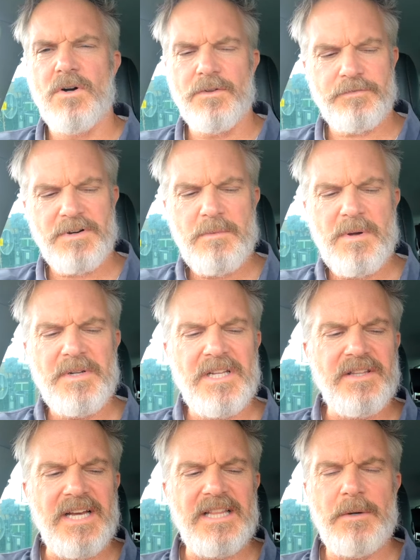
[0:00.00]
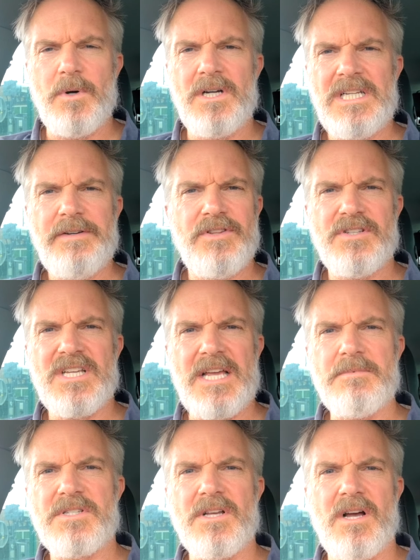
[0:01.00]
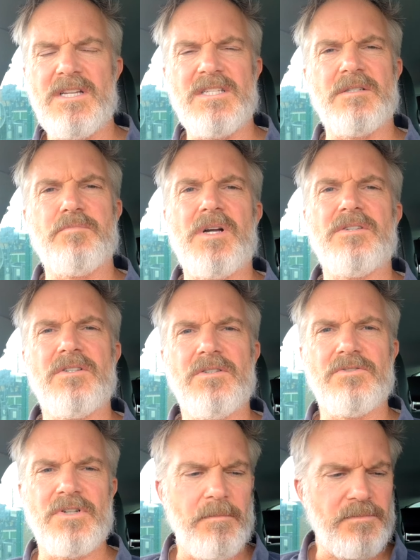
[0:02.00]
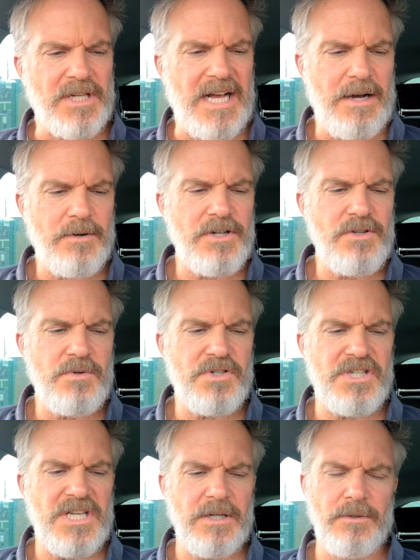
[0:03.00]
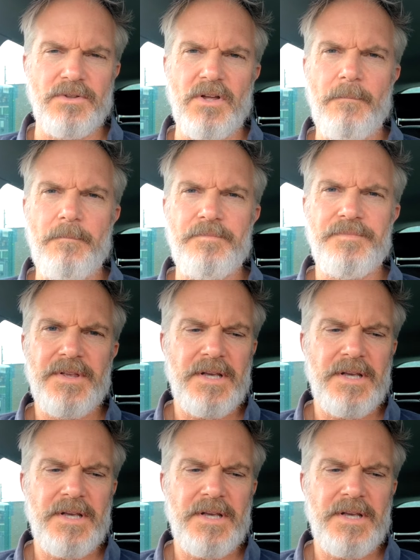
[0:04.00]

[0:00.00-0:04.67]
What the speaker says: got three women in there that weren't even the same size as President Trump. So how can you shield them?